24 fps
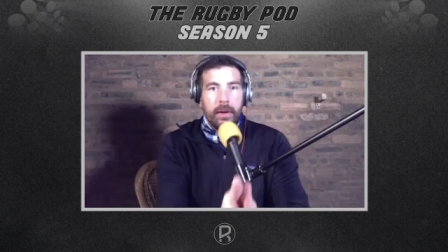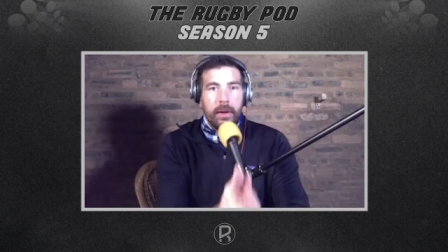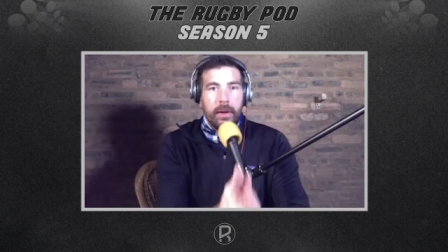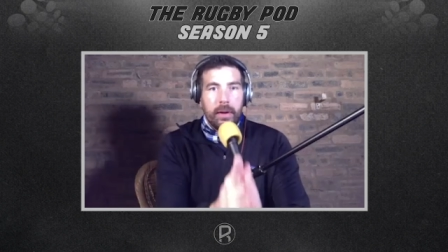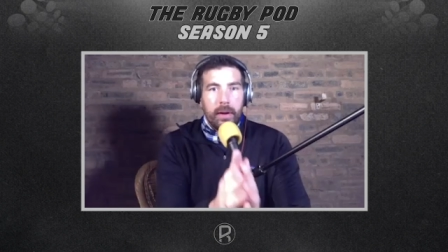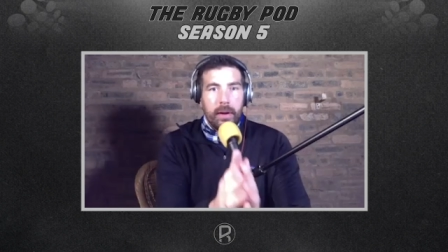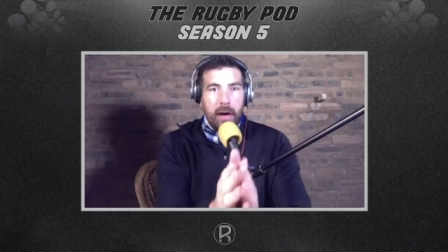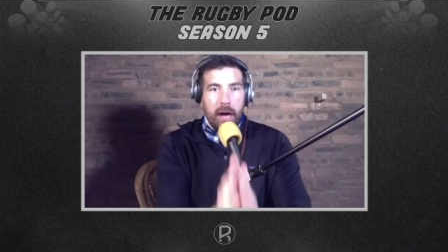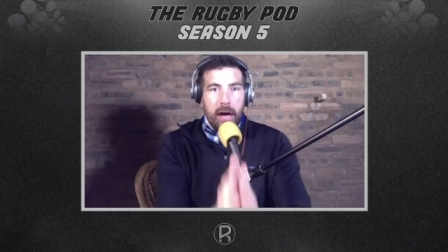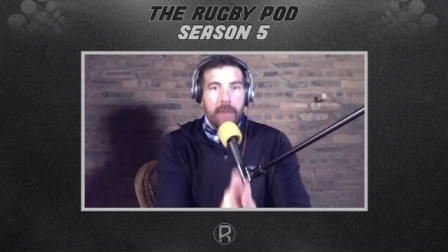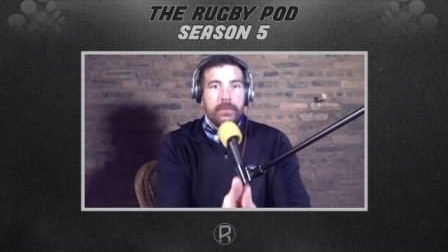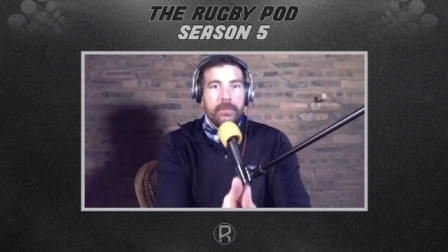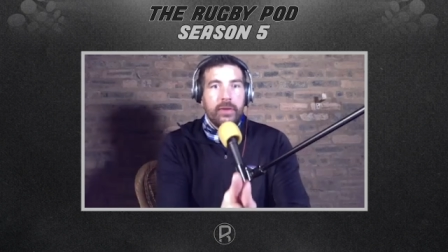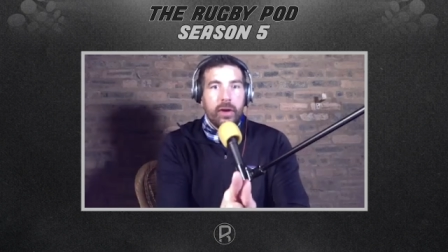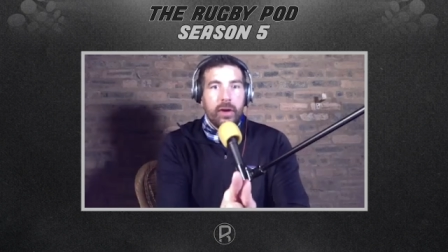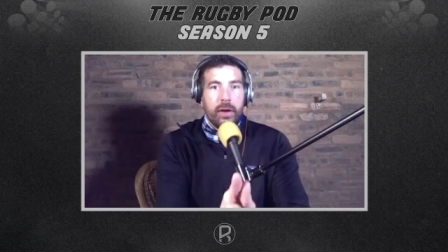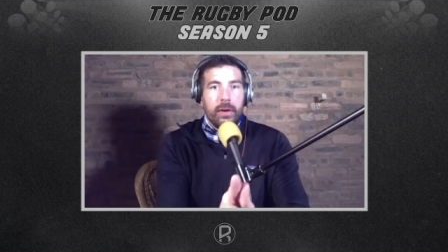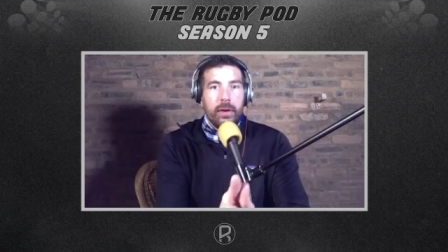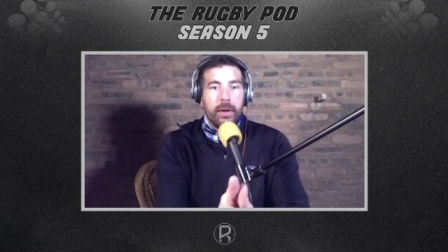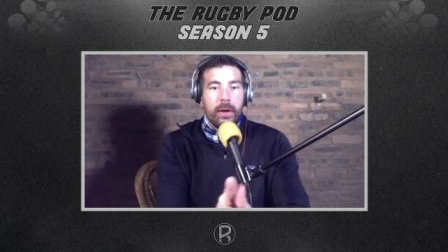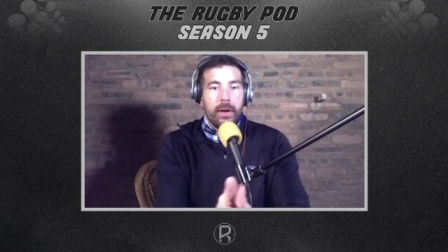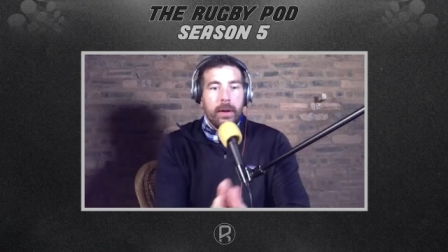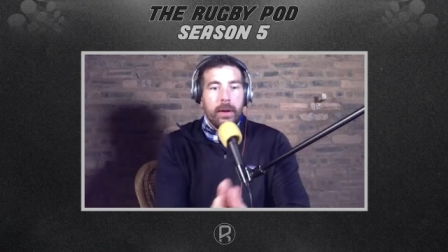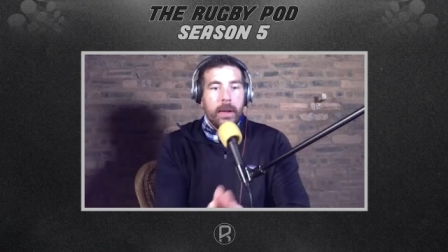I'm
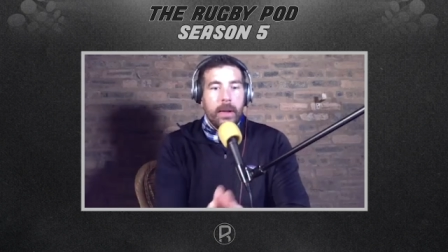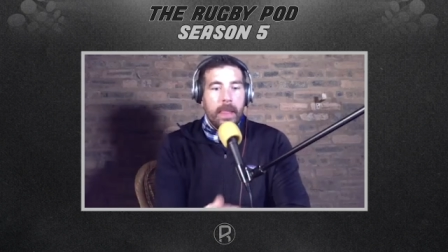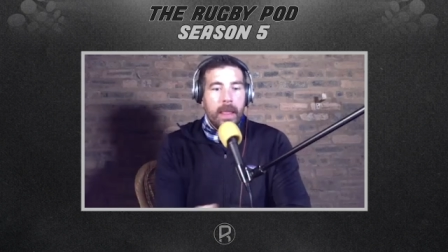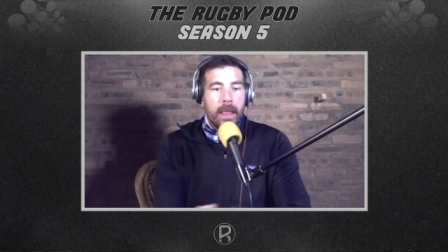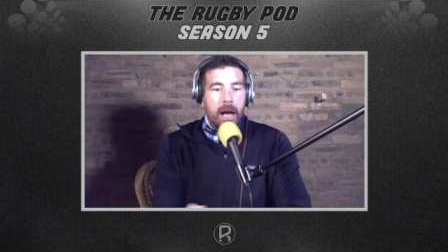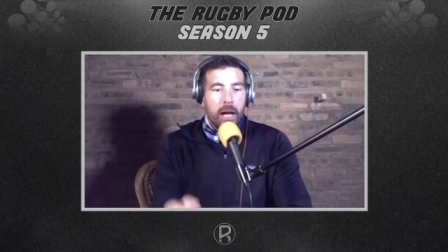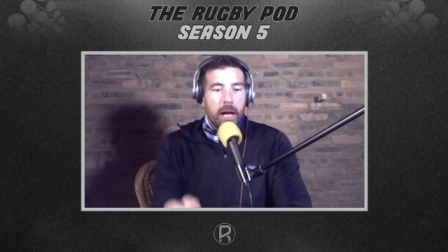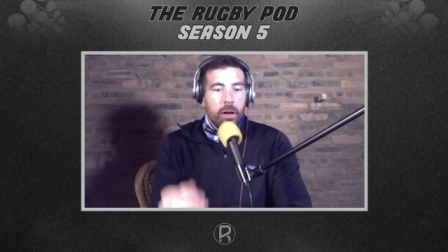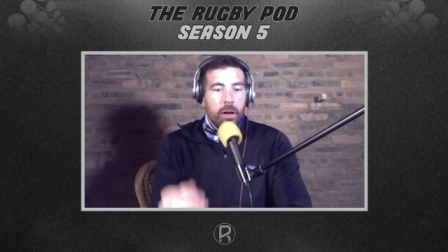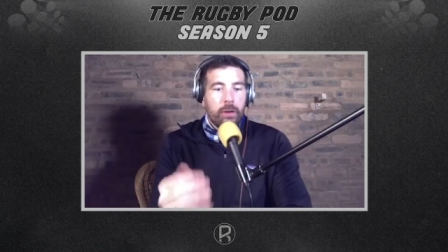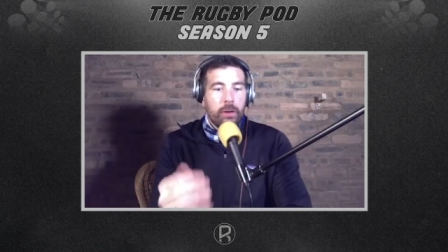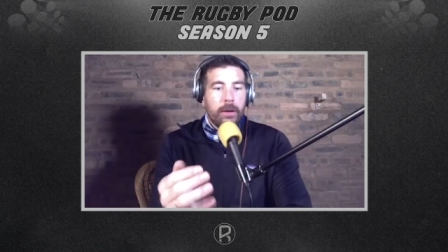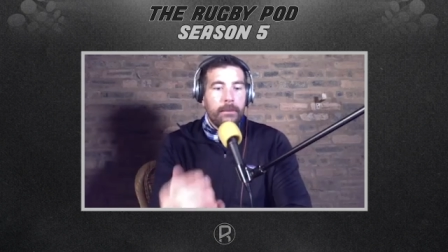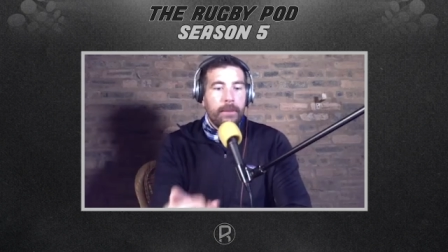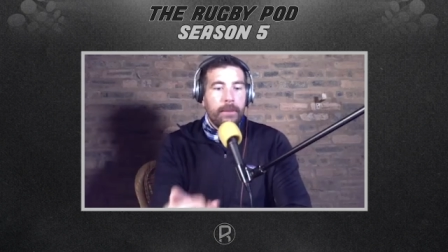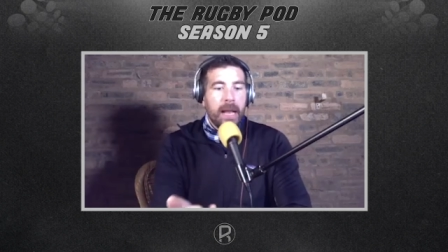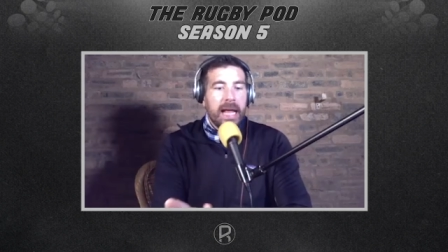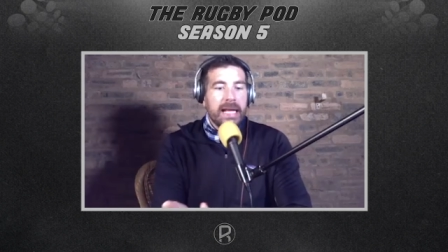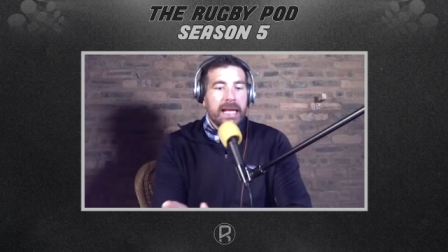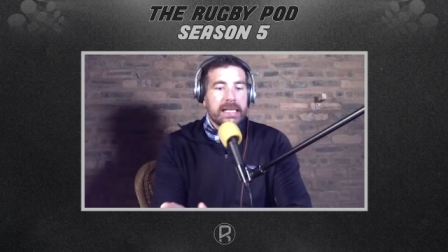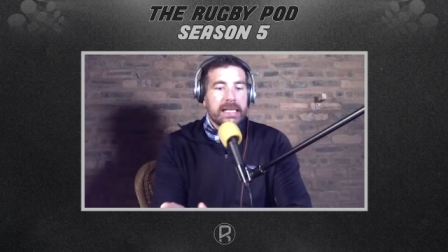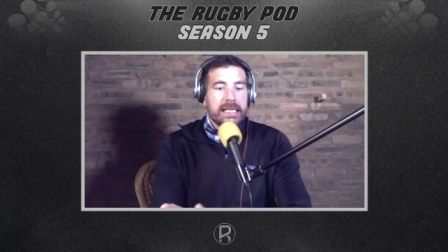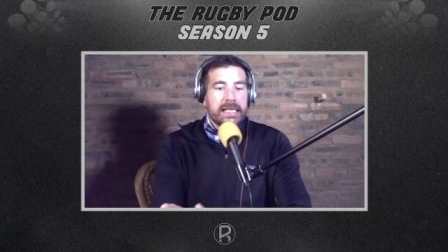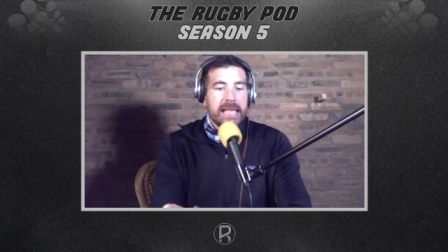done. I look at
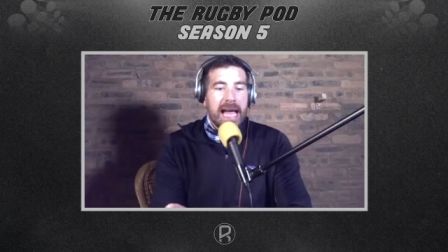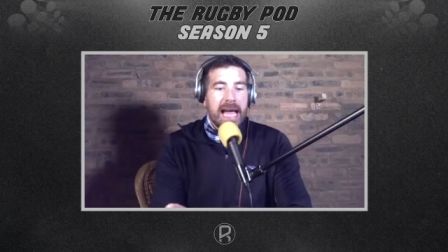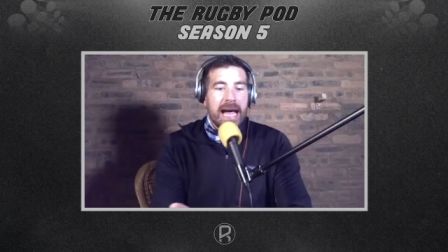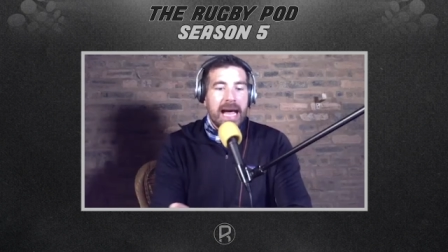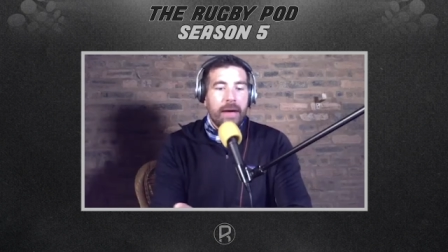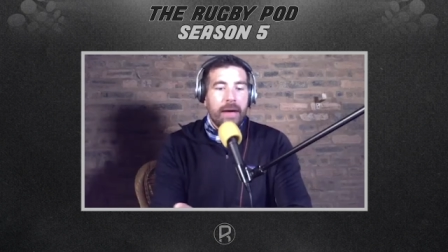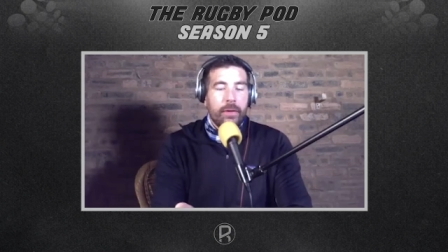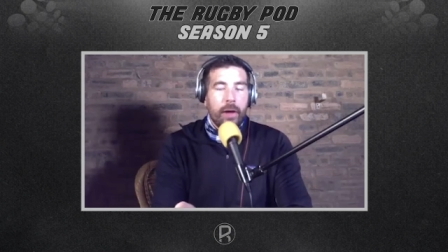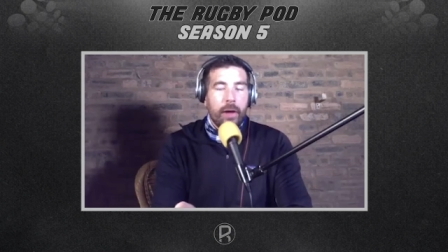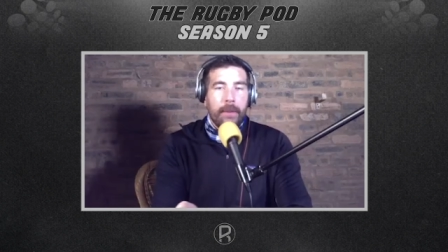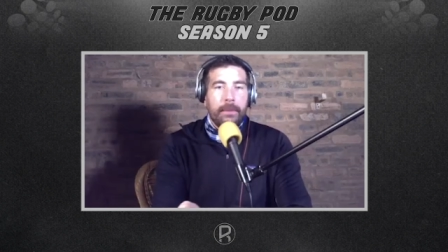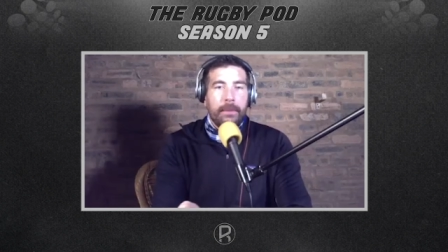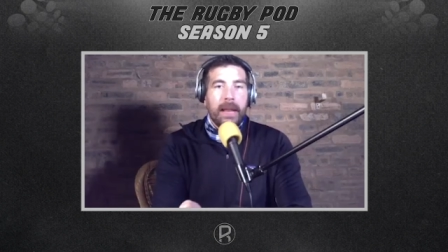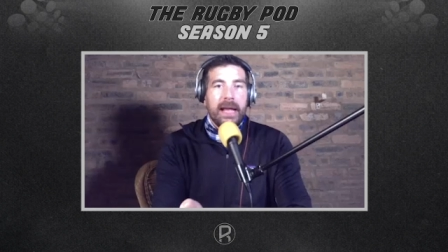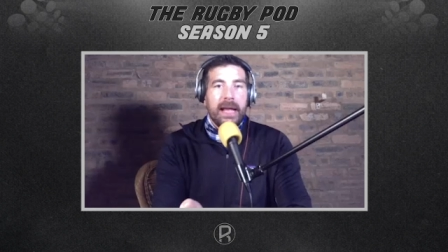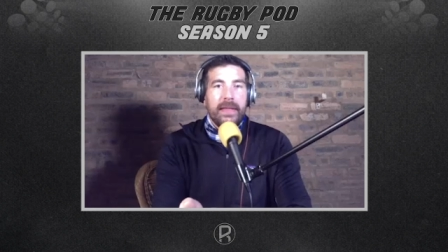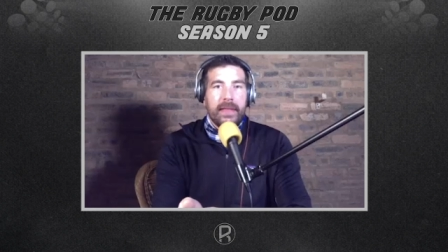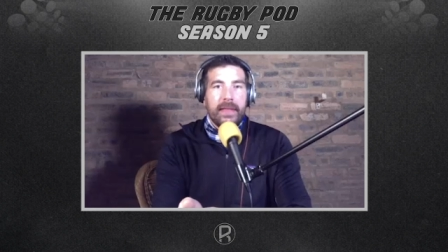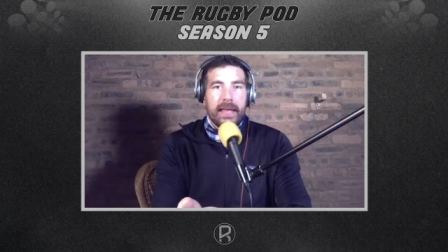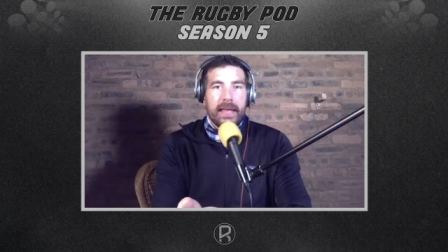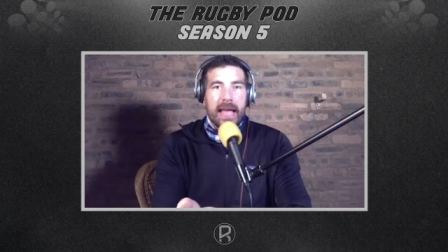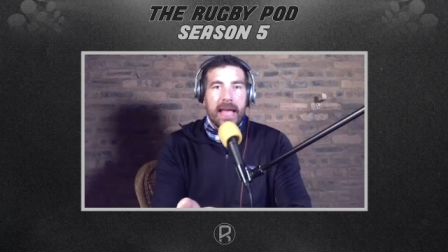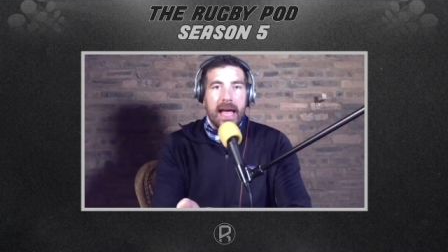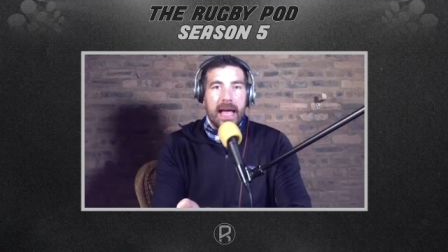players now that are playing
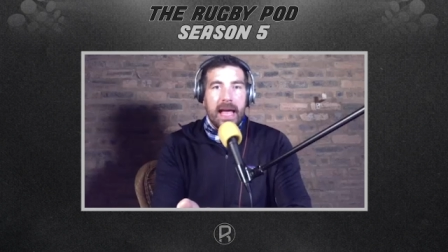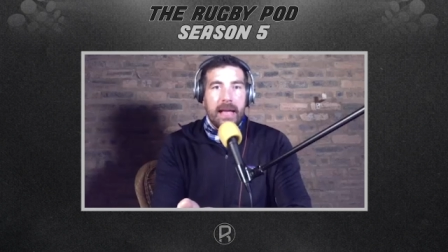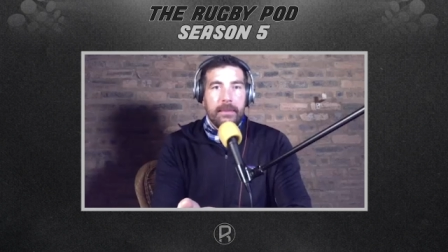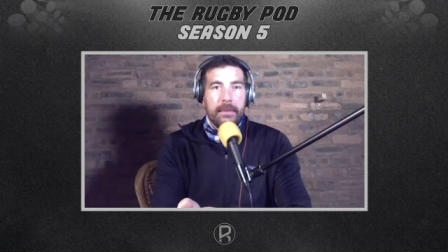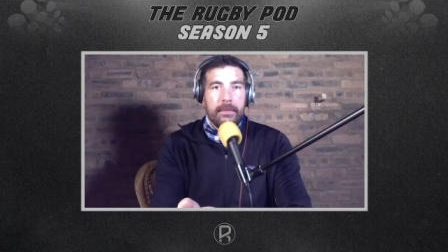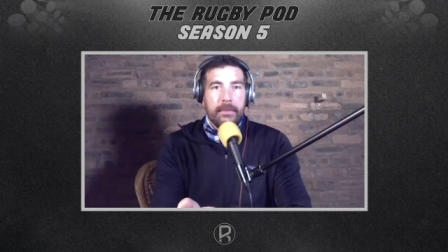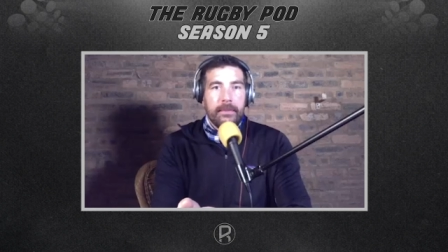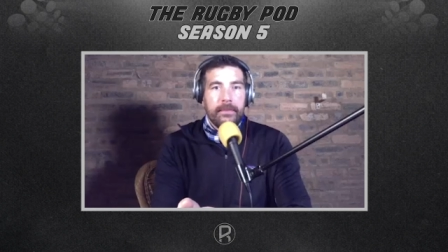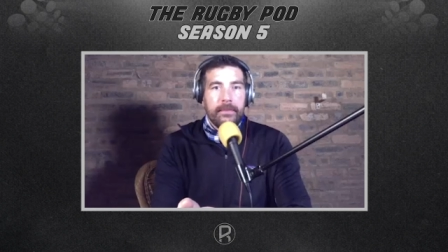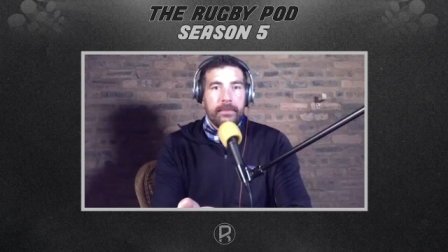the game